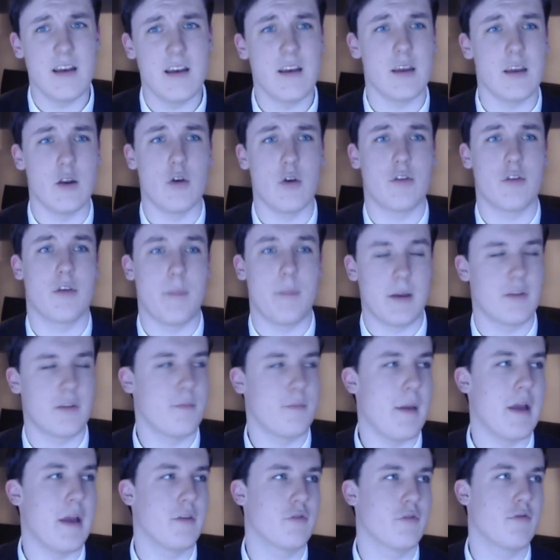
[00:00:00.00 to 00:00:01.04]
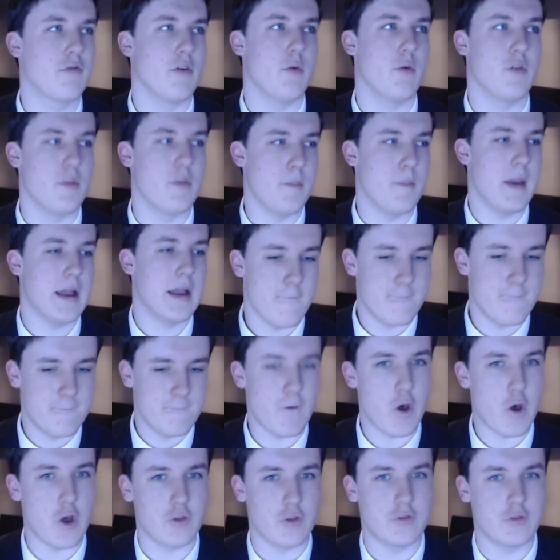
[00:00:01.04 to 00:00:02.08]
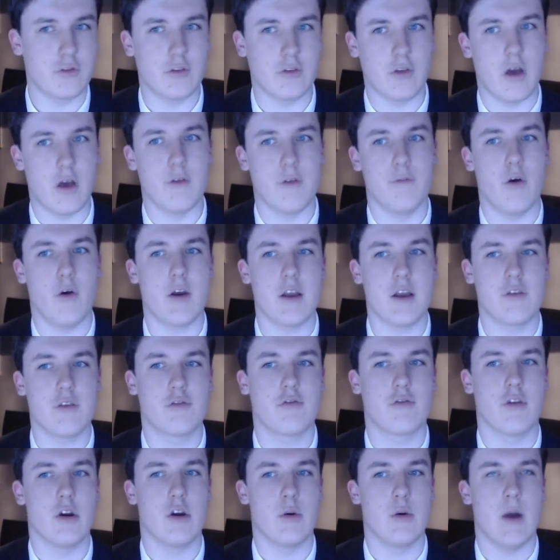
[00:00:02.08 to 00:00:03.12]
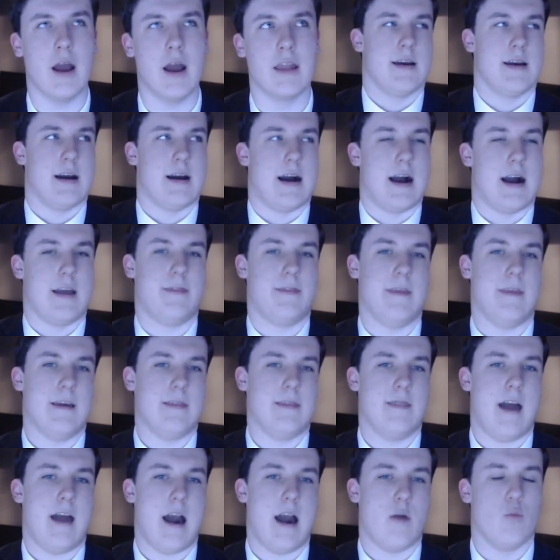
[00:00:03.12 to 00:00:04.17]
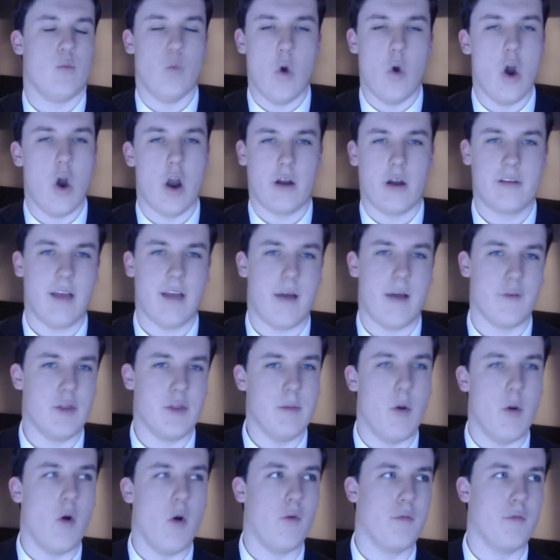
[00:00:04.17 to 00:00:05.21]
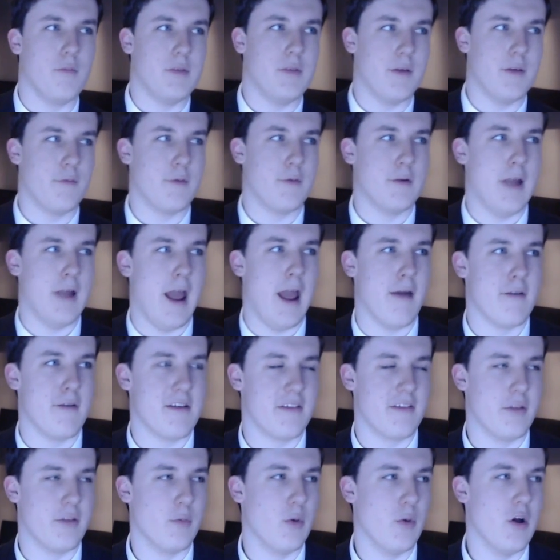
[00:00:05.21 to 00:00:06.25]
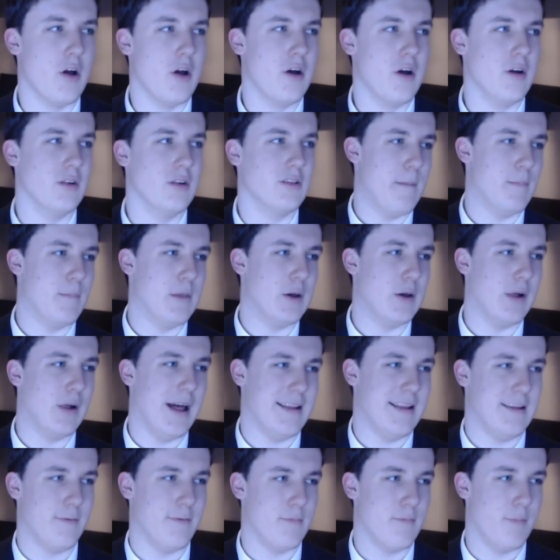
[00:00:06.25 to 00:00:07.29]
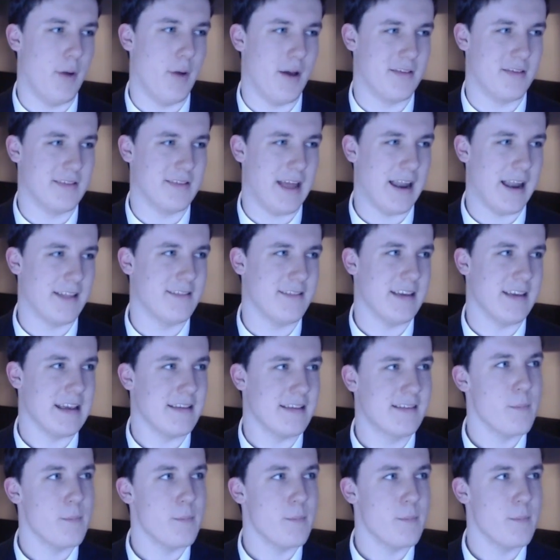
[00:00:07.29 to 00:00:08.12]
You know, it's a big space crew, it's a big first sort of voyage crew, and I think that worked, having them all from different areas of the world. They all had different personalities.